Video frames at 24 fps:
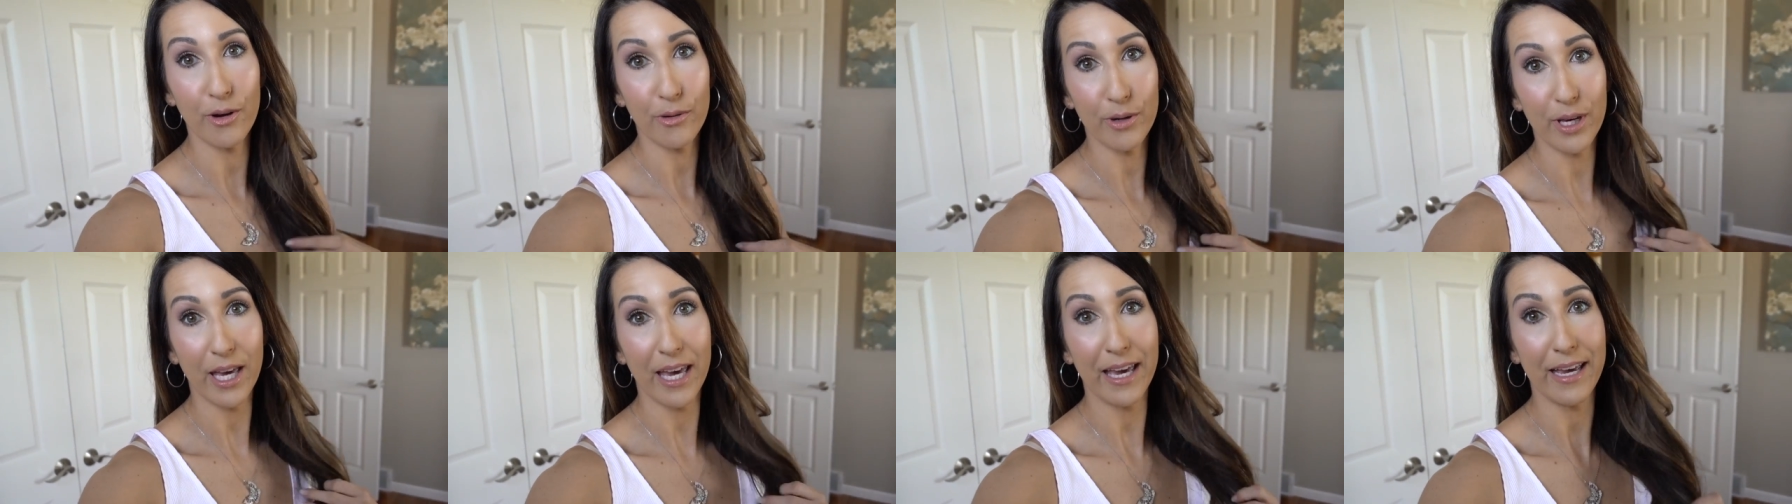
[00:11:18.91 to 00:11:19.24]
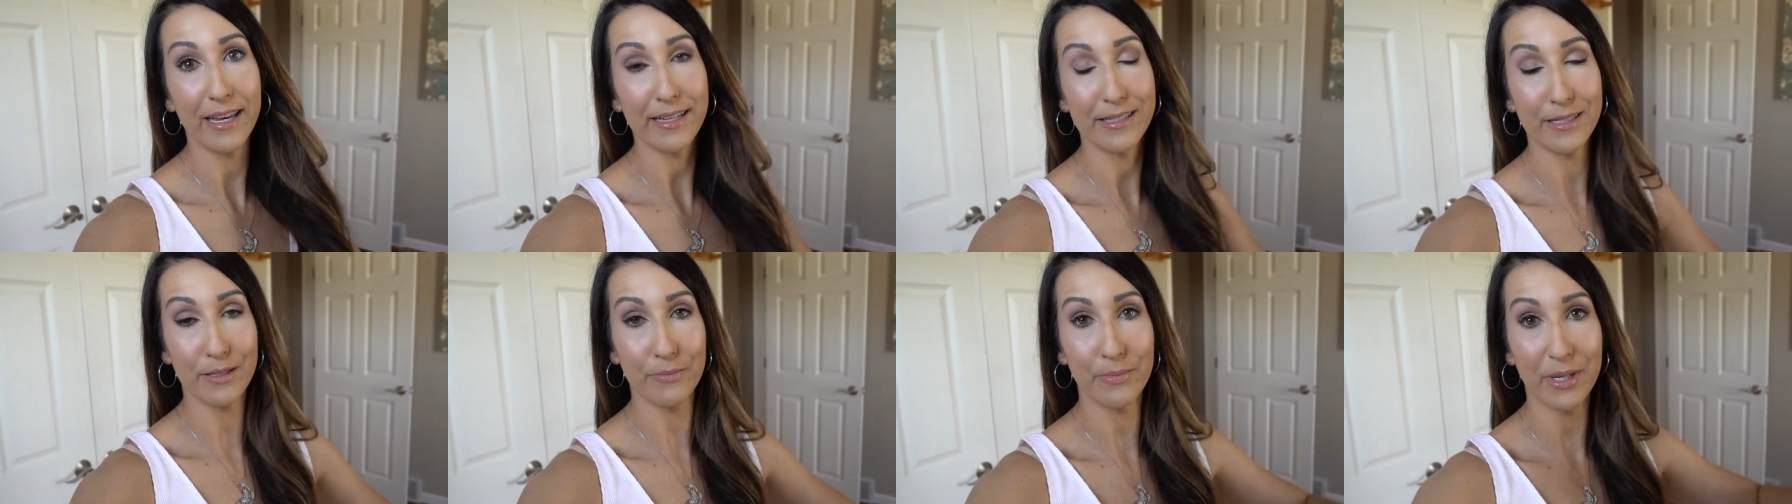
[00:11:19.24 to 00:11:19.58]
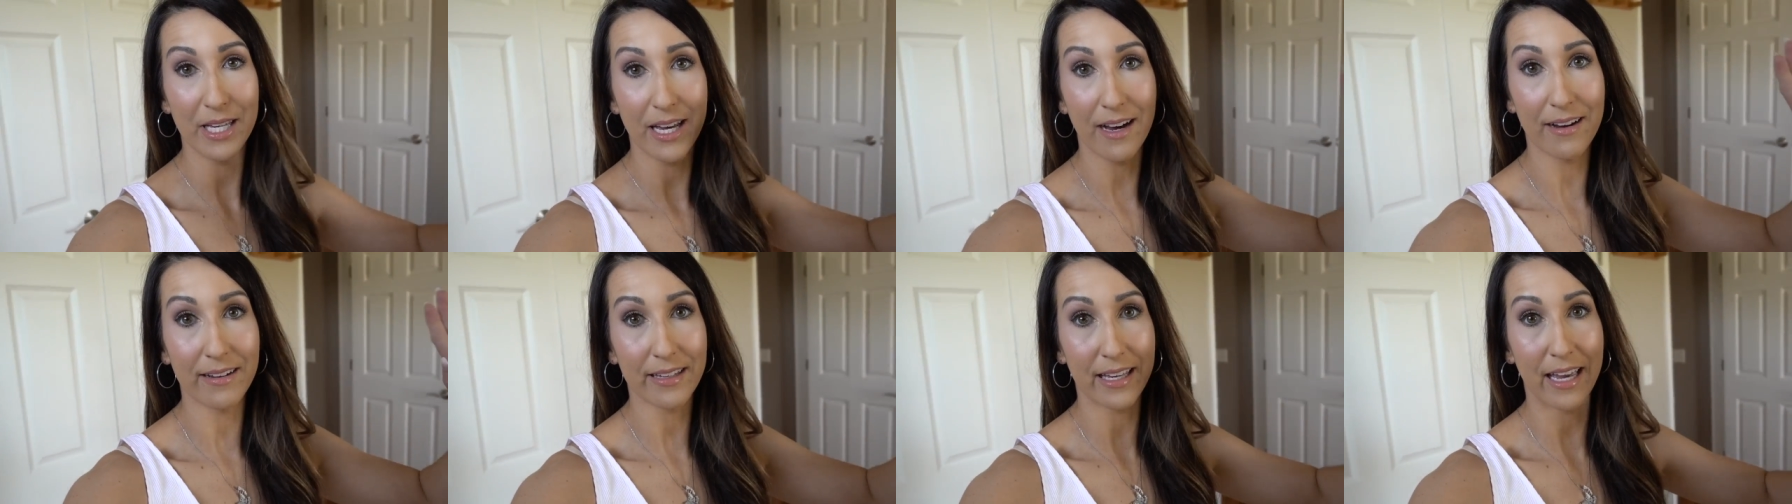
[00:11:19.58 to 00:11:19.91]
okay to
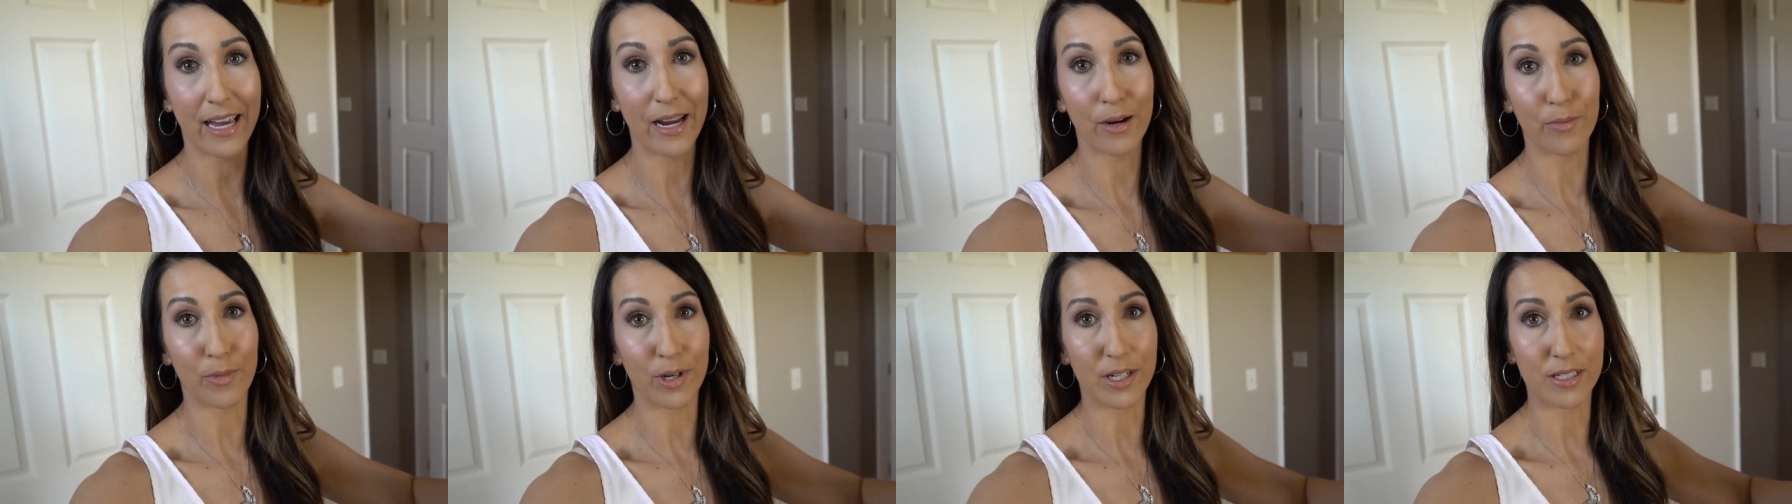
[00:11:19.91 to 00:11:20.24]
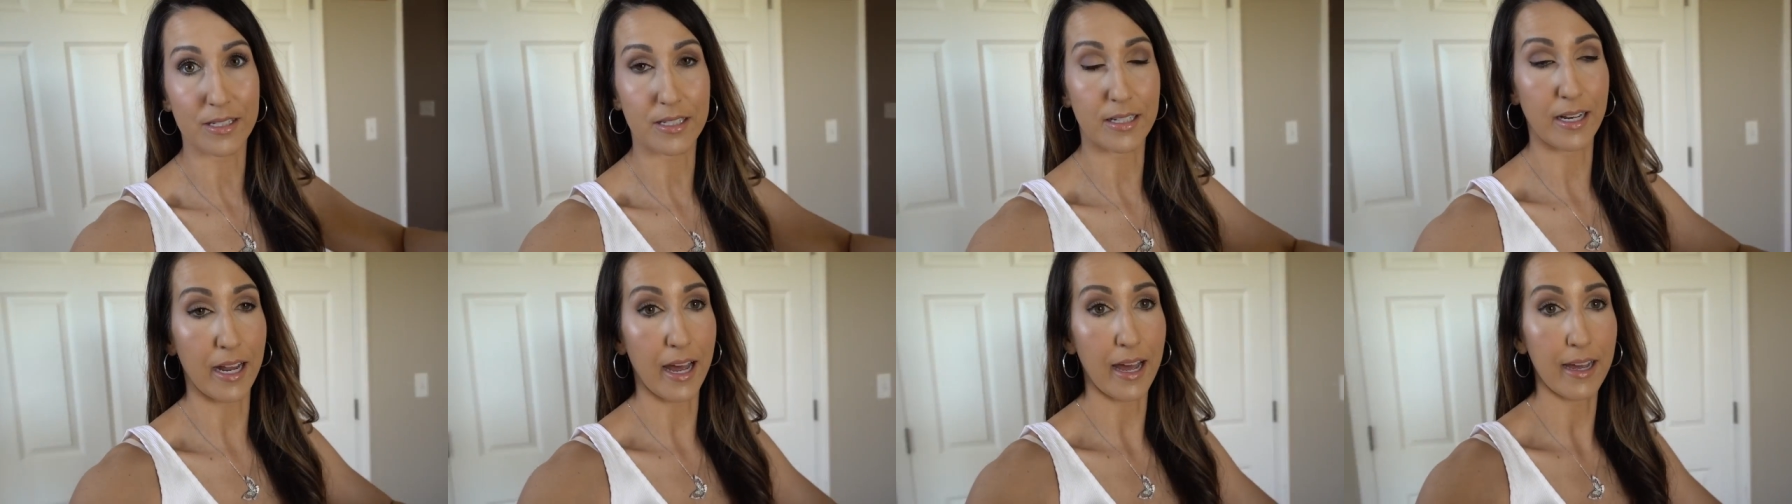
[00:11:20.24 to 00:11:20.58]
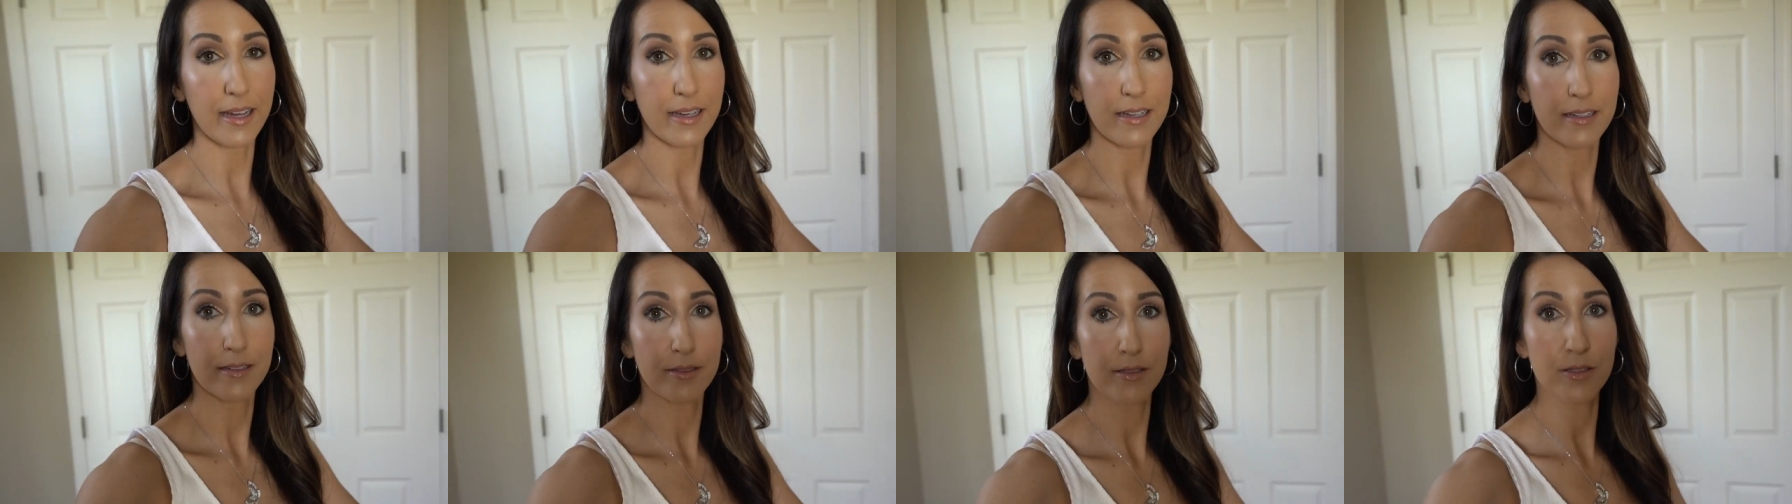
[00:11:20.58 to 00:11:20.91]
be on camera
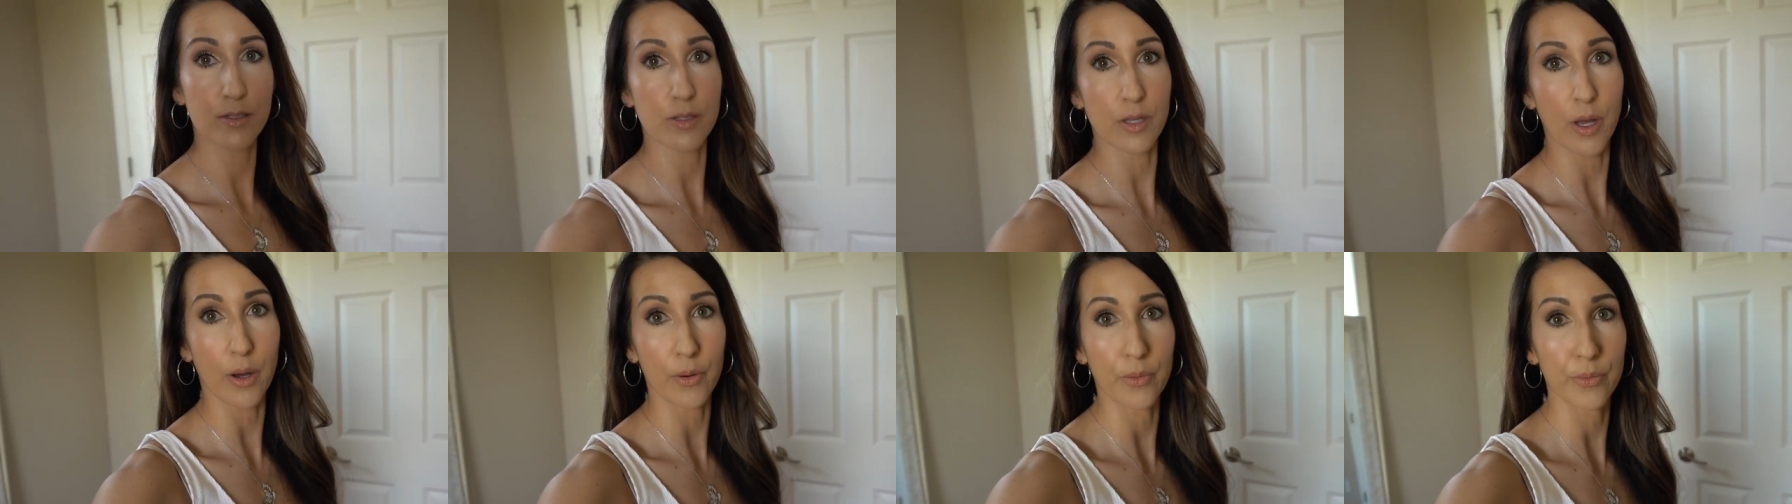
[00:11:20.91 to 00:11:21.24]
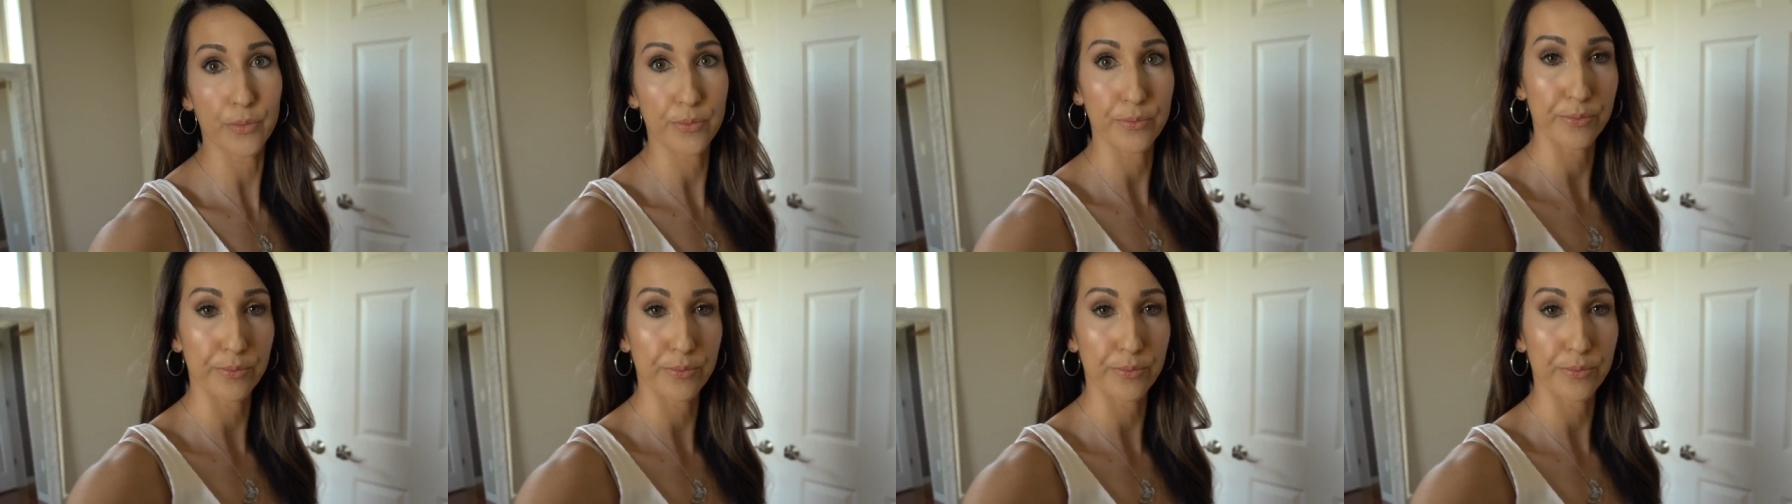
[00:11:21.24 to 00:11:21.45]
today so